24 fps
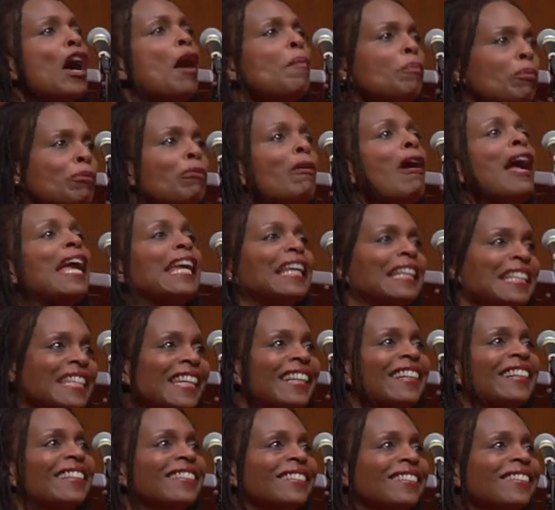upright
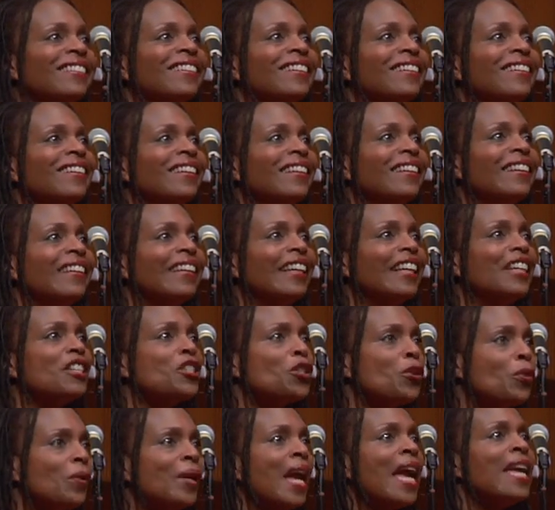is
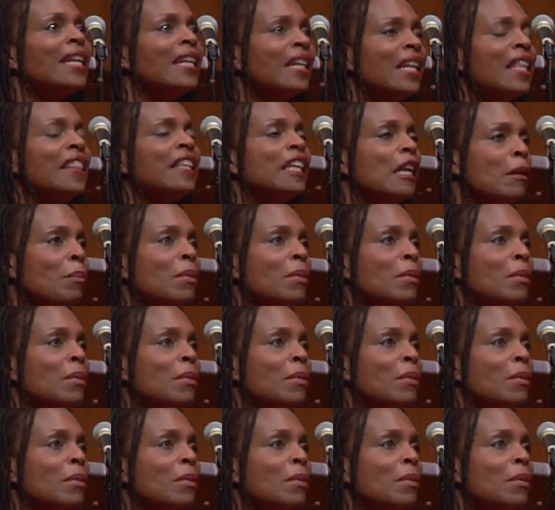created in the